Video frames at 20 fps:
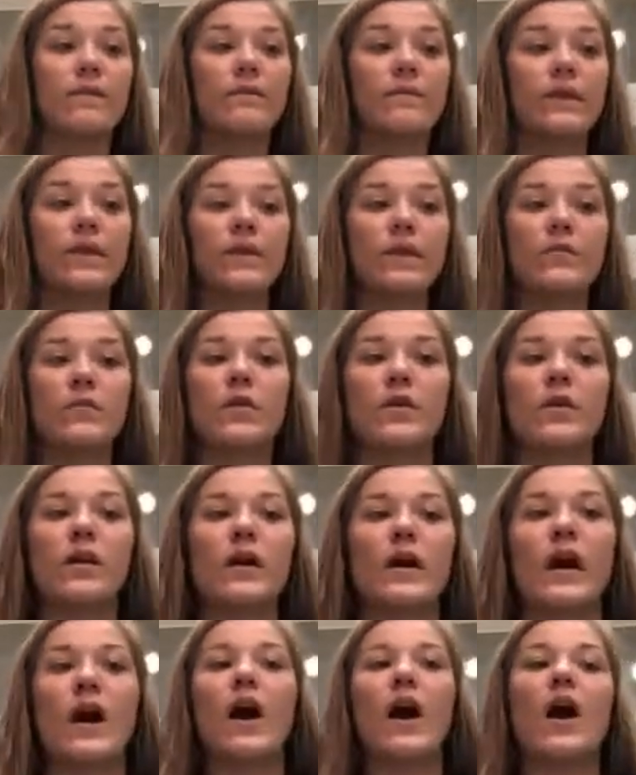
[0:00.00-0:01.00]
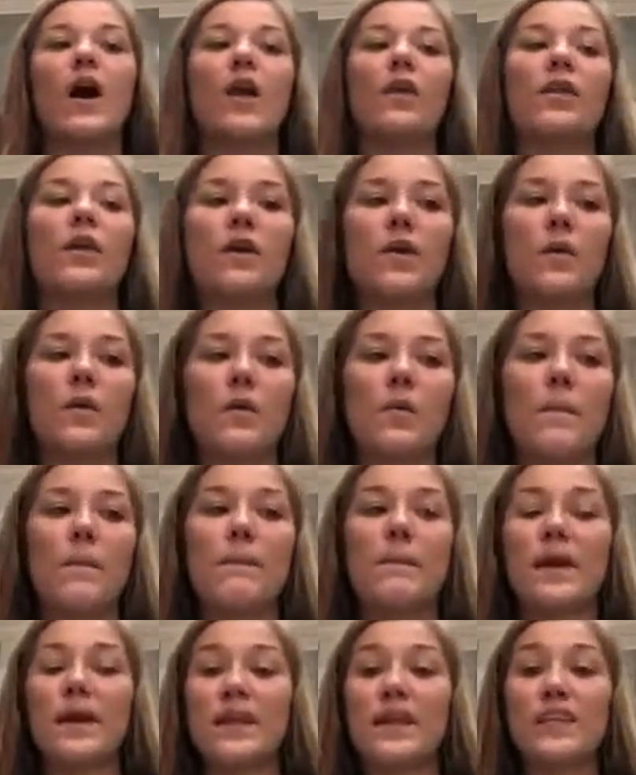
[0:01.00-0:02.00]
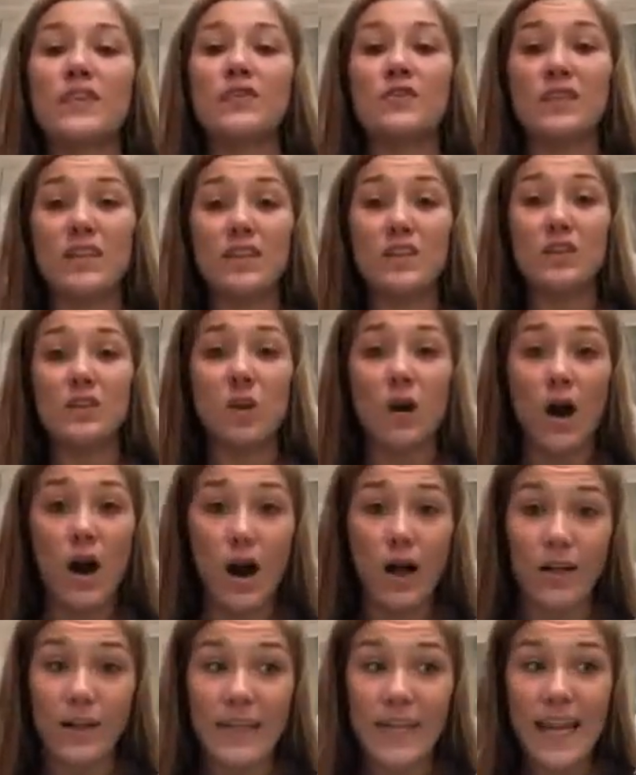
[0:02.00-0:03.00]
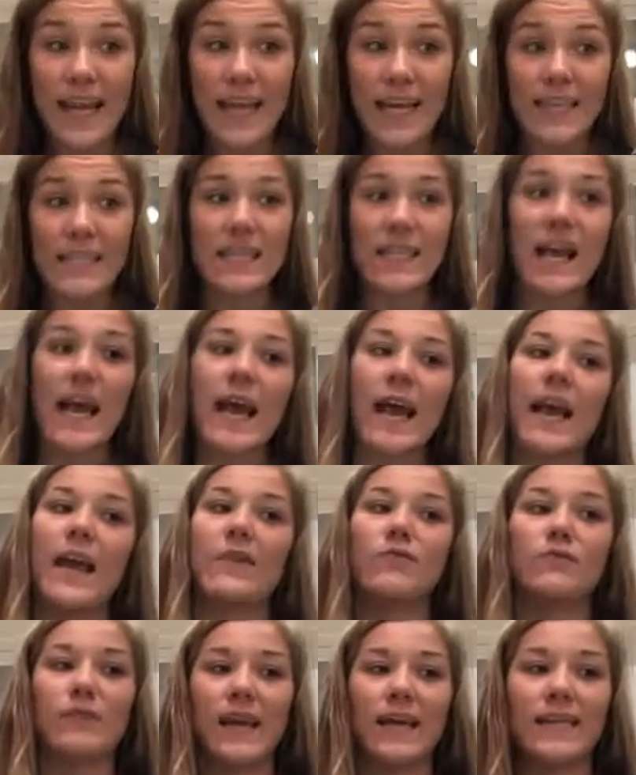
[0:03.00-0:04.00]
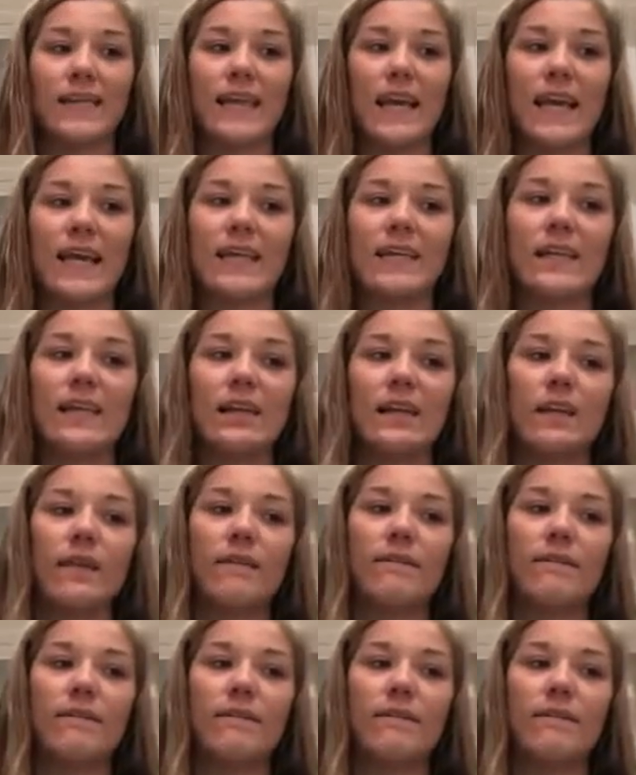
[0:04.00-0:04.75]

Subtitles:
Furthermore, although many traditional holidays and rice cake